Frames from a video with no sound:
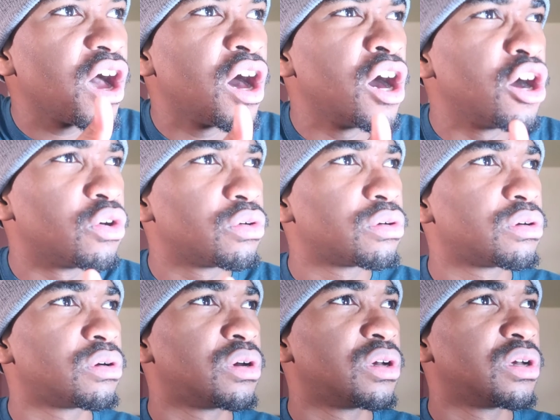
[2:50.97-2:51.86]
now! Oh.
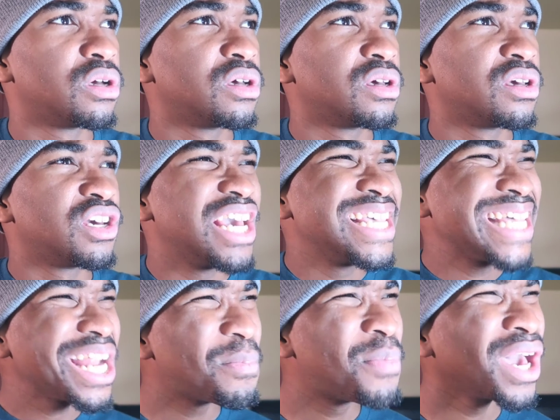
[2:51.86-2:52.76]

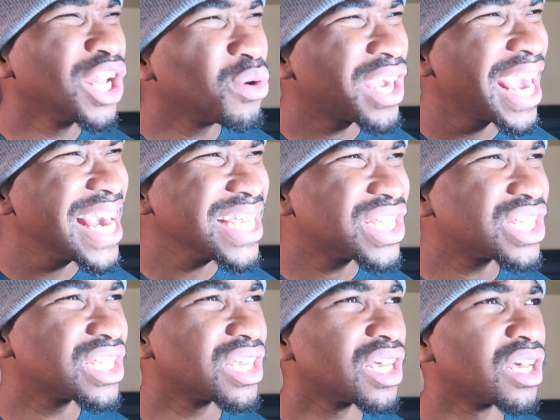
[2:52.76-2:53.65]
Is that a
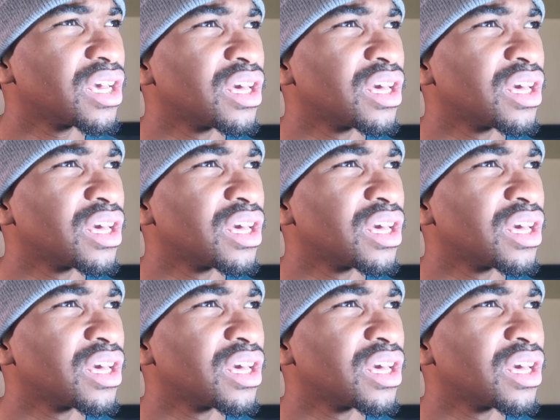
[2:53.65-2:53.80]
pillowcase?